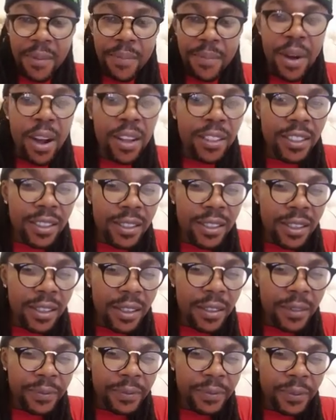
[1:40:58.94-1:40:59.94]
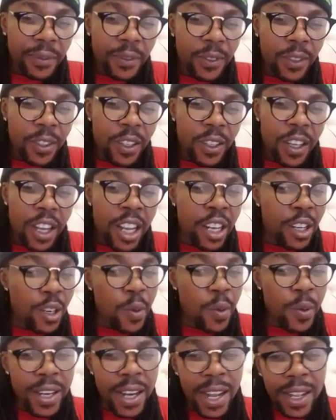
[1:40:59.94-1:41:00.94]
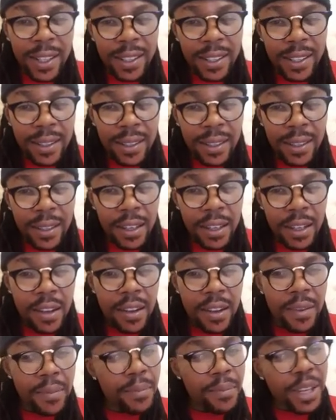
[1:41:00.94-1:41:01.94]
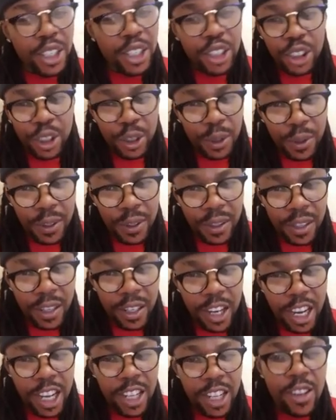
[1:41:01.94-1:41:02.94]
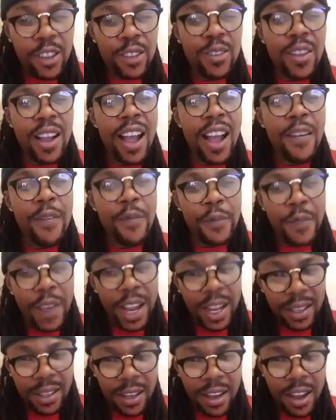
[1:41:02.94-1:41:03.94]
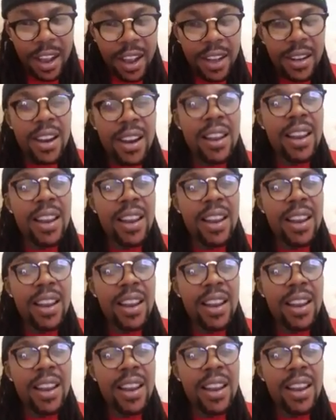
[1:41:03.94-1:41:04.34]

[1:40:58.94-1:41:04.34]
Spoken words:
But in doing that, make sure it does not affect the